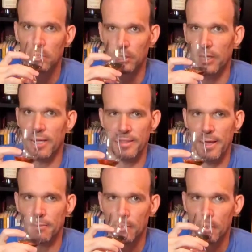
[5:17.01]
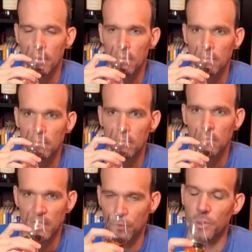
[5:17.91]
they're going to like that.
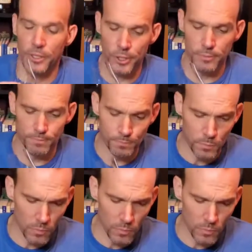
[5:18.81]
That's really good.